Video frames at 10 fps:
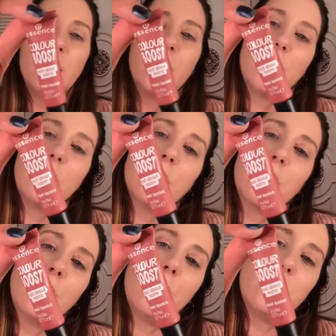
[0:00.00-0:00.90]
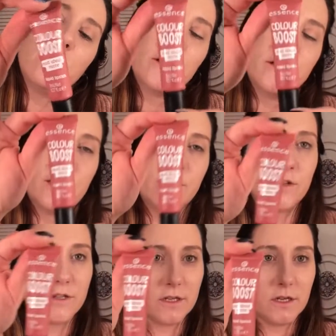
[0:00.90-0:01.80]
in the color
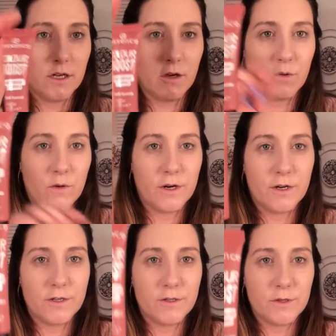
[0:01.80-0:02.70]
Dangerously Yours,